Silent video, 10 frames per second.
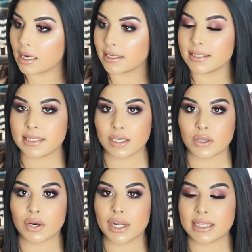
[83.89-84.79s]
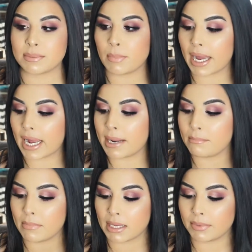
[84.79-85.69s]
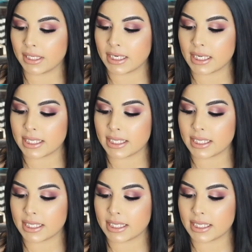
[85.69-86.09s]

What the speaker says: concealer. It's by Maybelline.